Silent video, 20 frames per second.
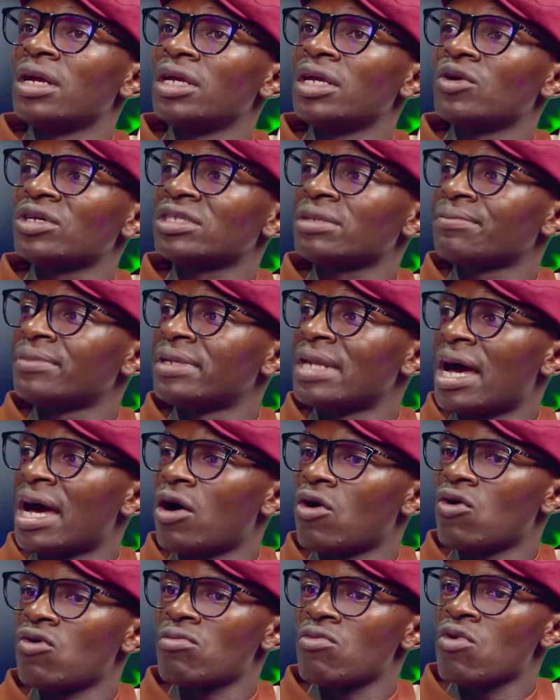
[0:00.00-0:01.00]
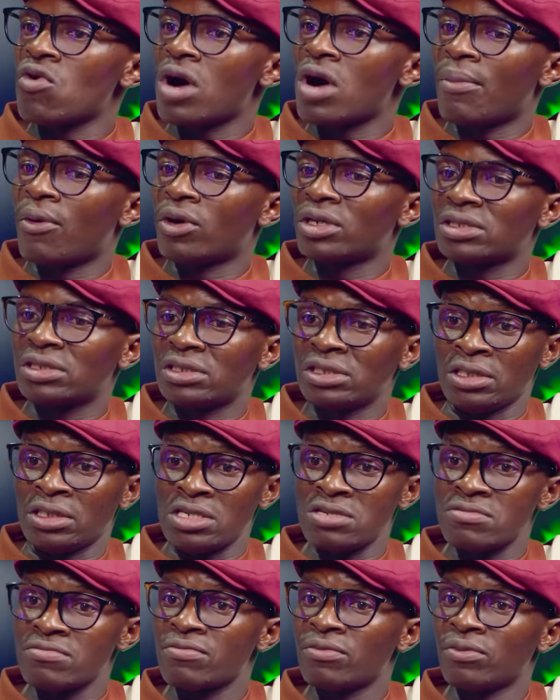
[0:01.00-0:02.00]
It was now more about
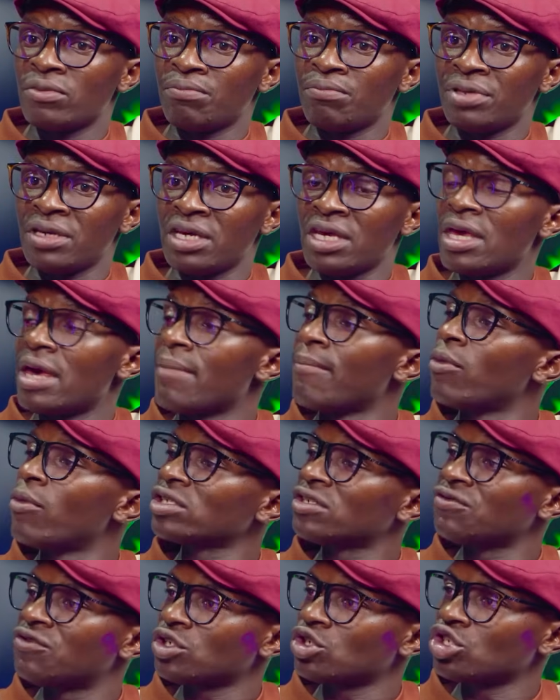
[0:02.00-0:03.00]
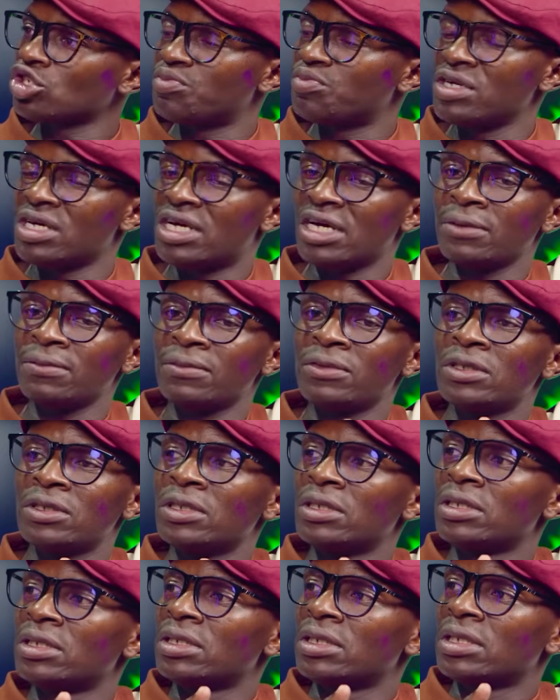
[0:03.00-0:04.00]
him being a motivational speaker.
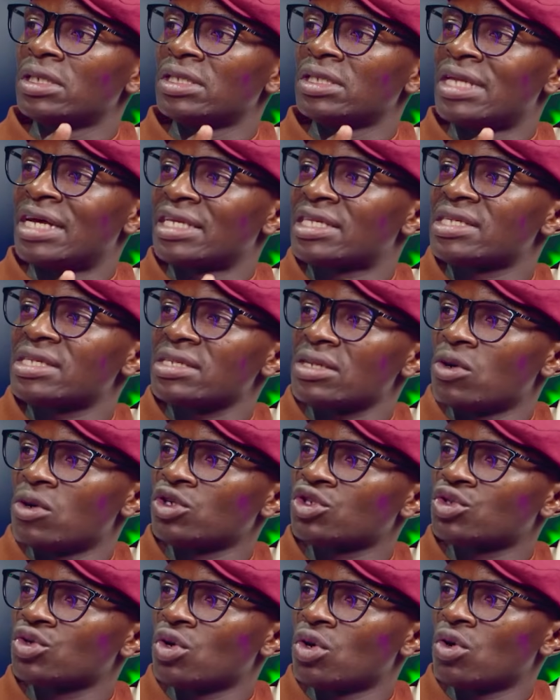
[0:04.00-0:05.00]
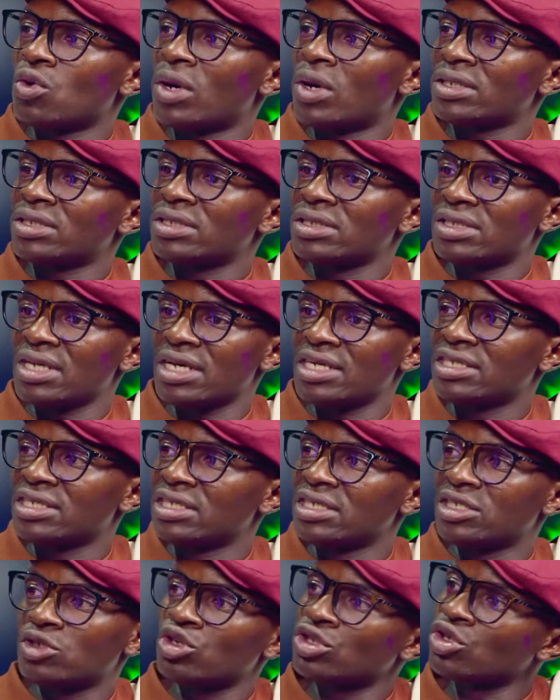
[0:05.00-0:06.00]
That's also what he says
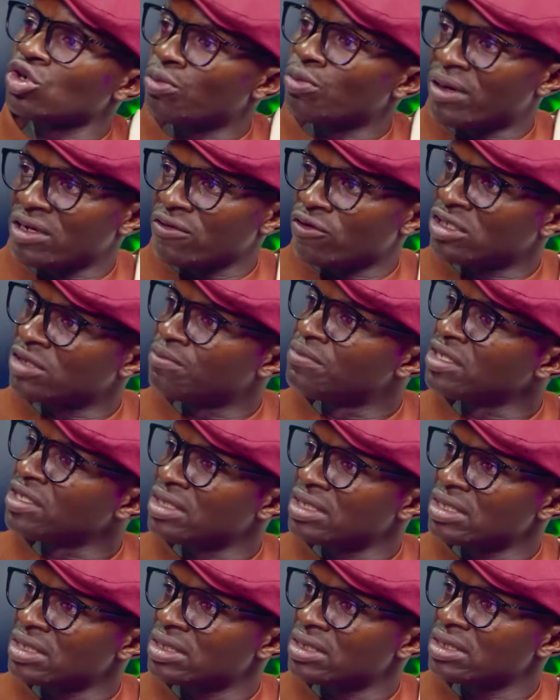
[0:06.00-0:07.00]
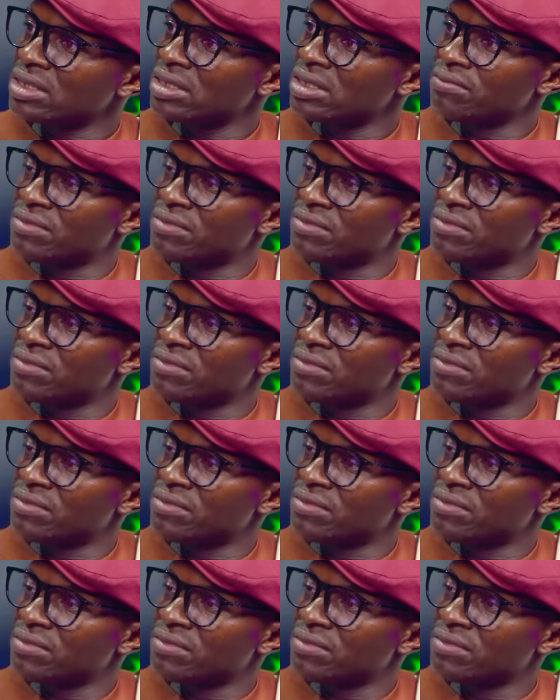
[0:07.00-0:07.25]
is also part of his business,